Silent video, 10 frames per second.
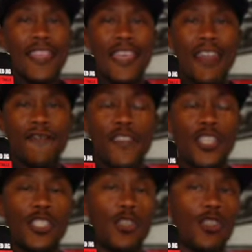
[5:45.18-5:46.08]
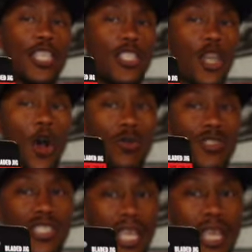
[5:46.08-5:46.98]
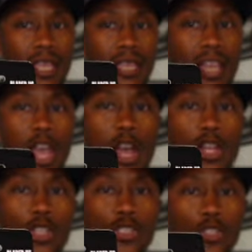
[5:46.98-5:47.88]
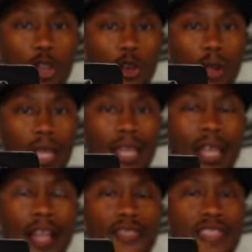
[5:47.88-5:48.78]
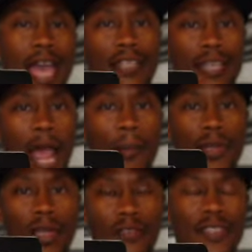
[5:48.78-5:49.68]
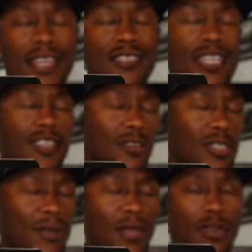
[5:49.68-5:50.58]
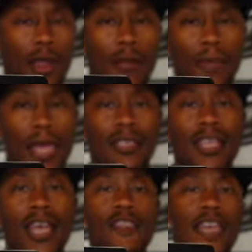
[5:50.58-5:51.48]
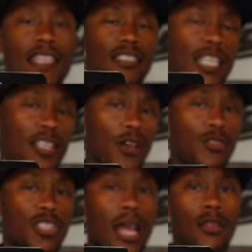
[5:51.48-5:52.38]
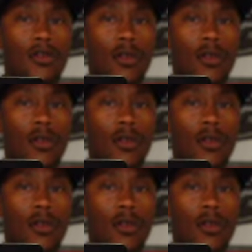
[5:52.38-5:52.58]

that fish usually don't see during that time of year. They see those lipless crankbaits, they see those shallow